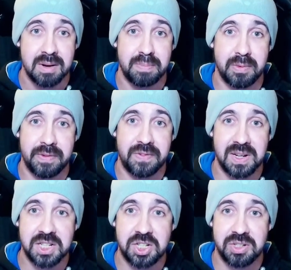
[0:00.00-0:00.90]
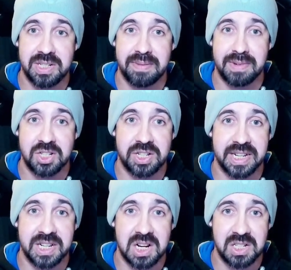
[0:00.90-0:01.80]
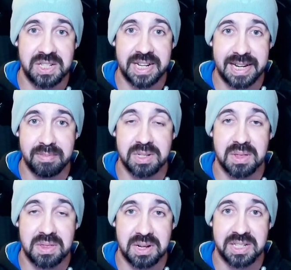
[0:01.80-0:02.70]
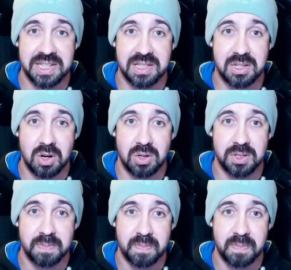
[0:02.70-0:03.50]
but we find a duty mentioning an unnamed 13th god.